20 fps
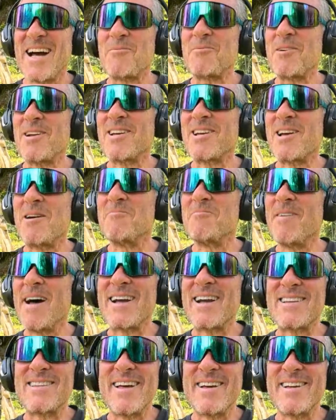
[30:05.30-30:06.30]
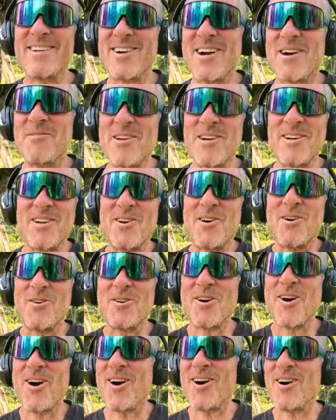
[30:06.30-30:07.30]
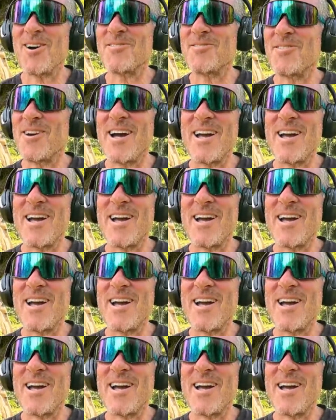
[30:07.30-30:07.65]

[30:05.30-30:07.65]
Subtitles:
I'm gonna come back later. I'm gonna go carve.